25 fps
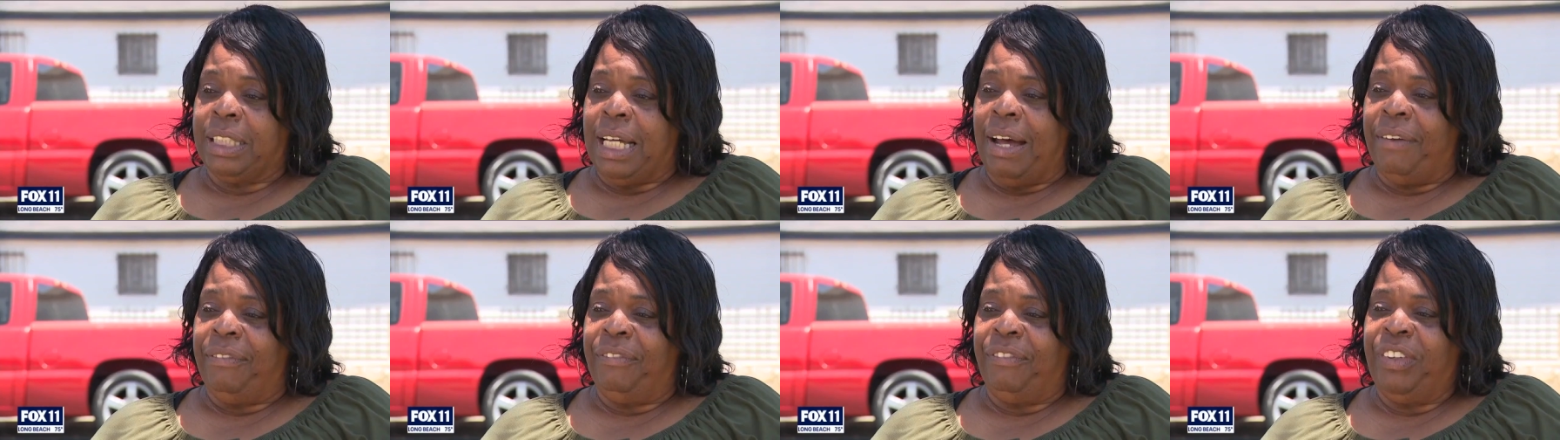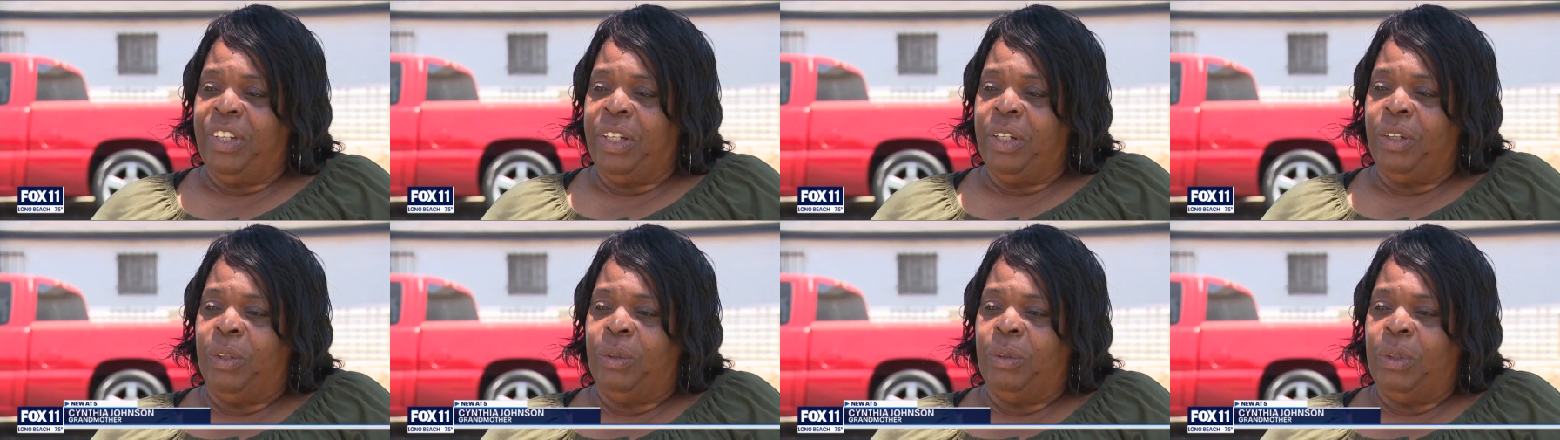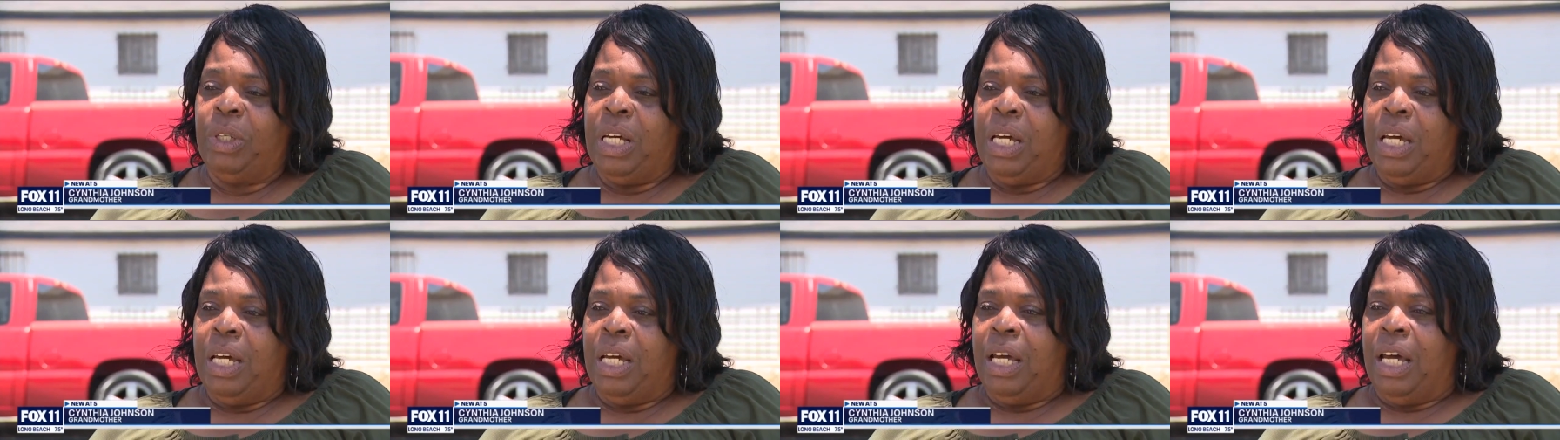I feel
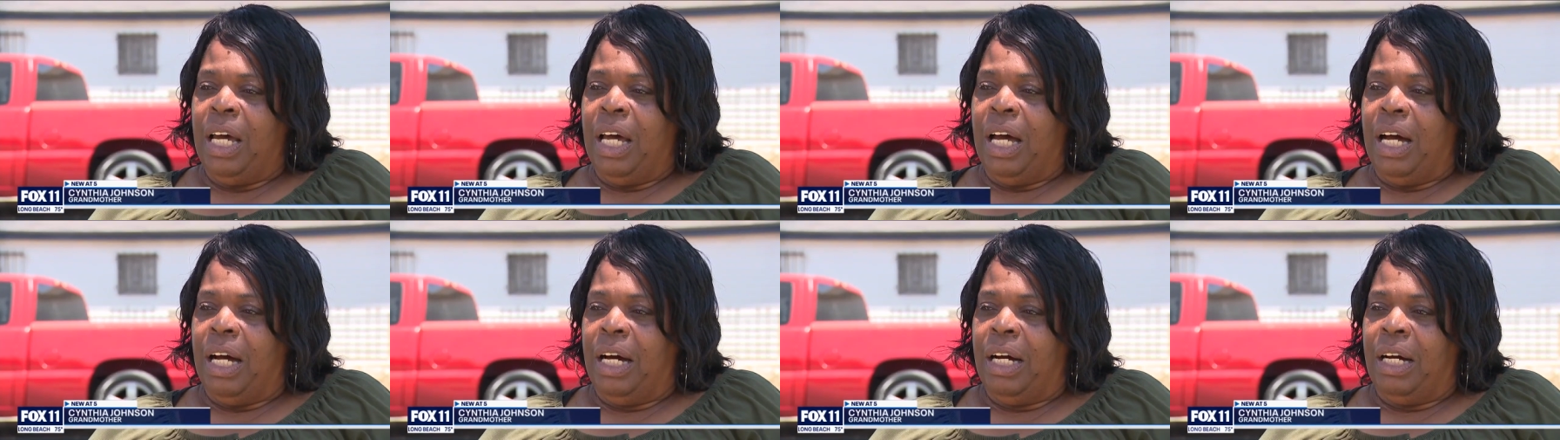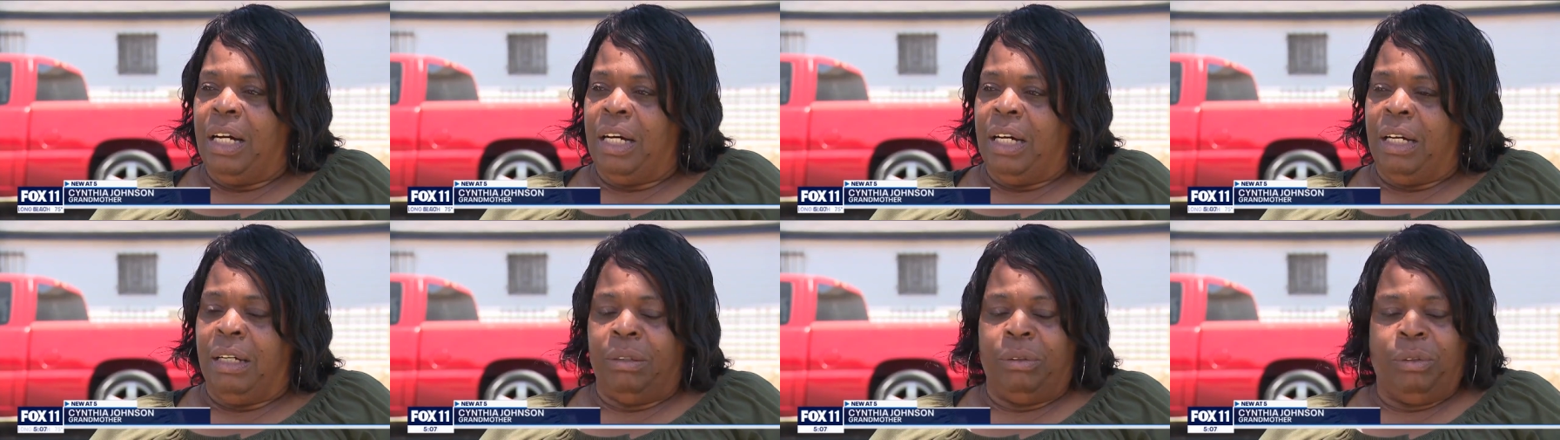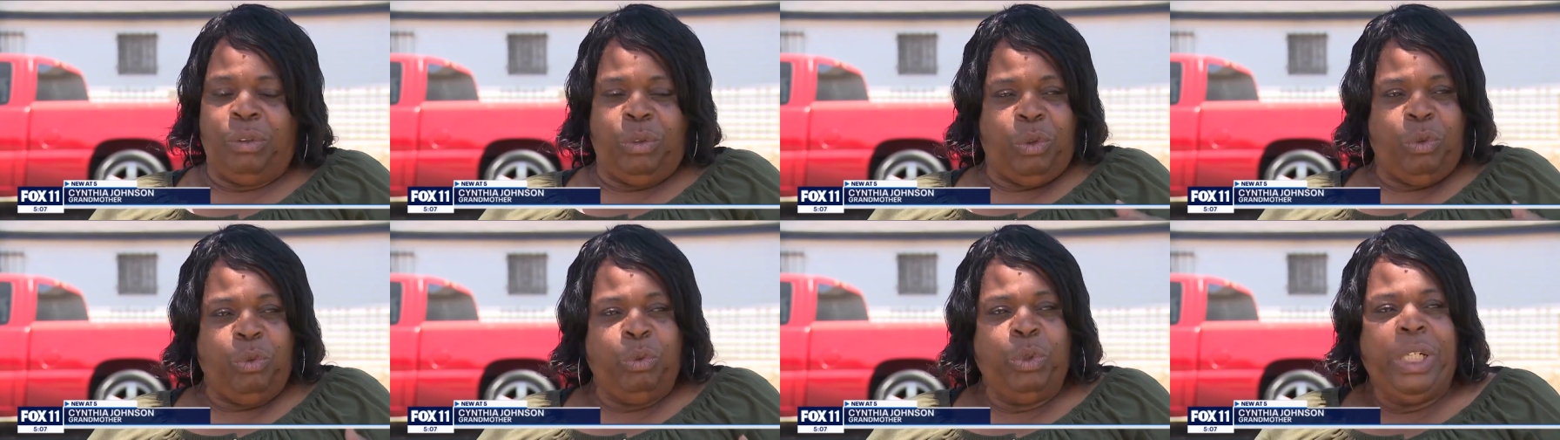
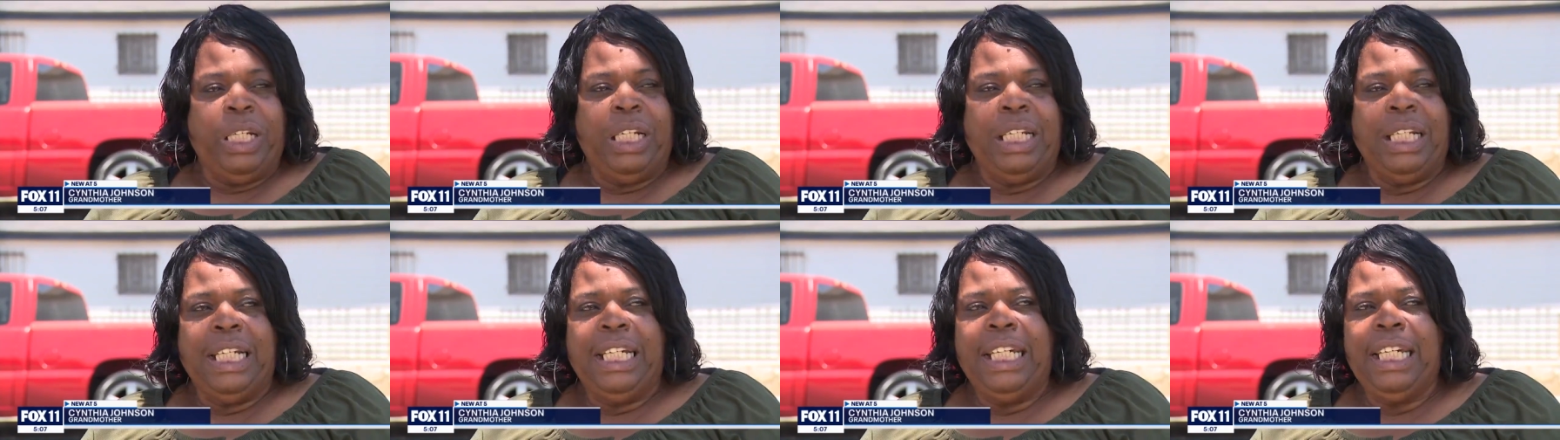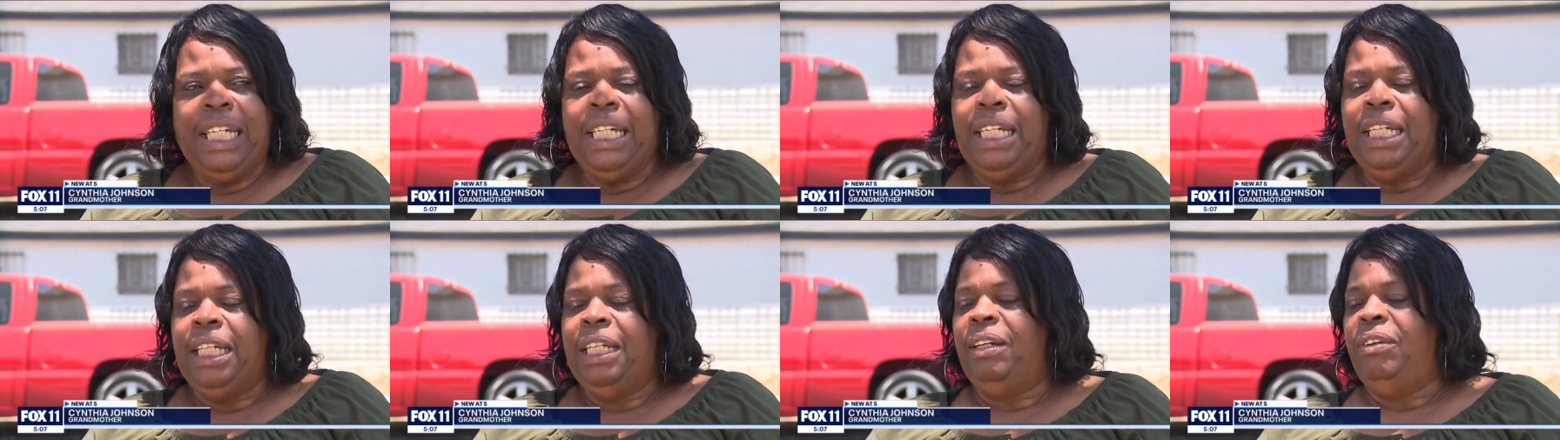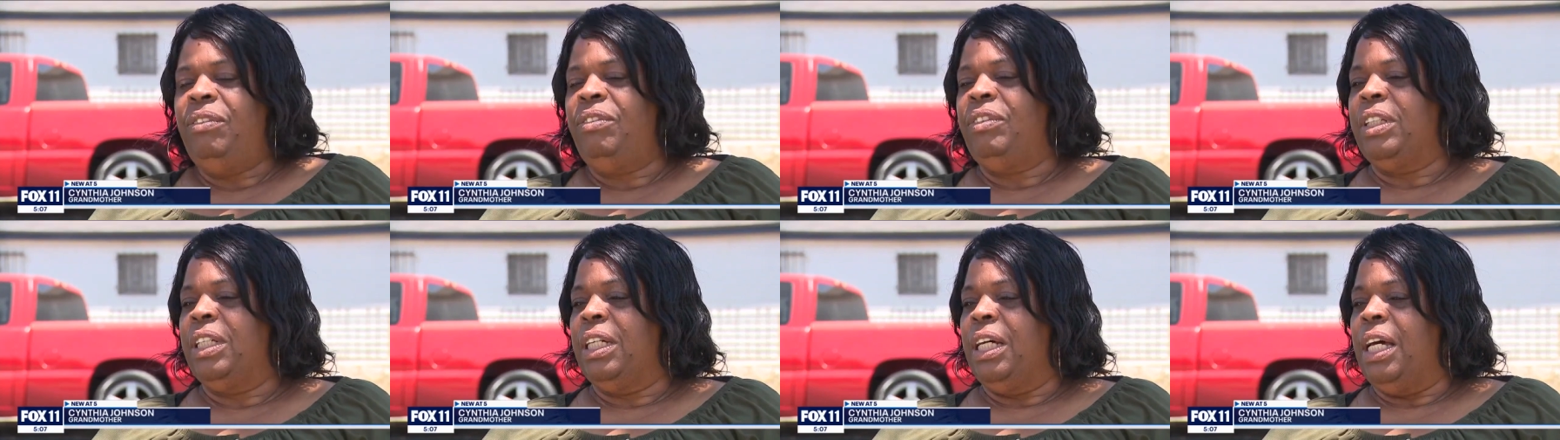uh,
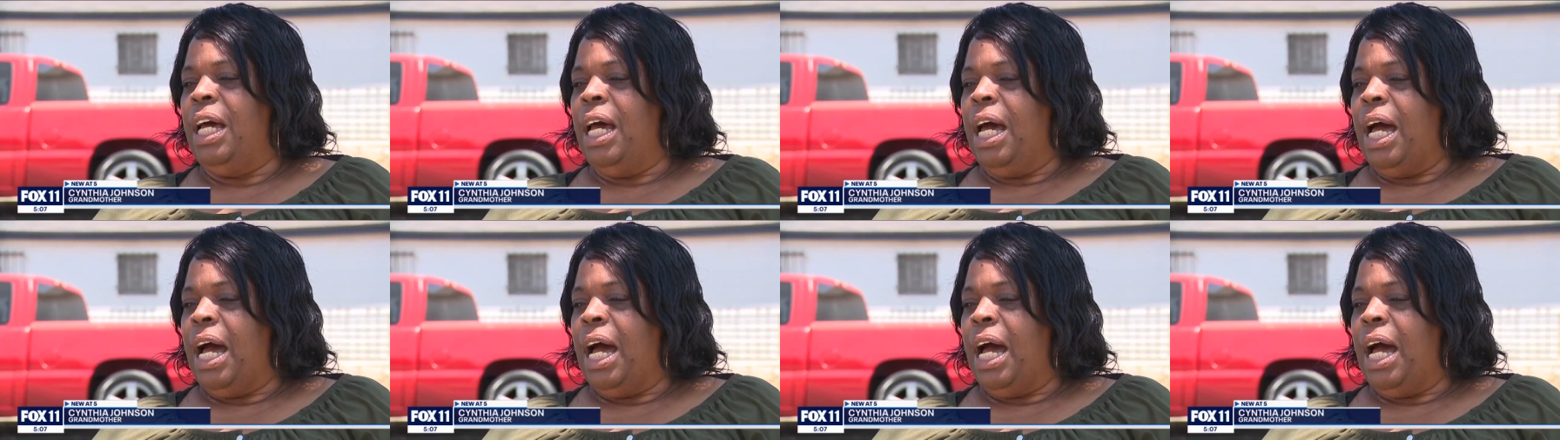relieved.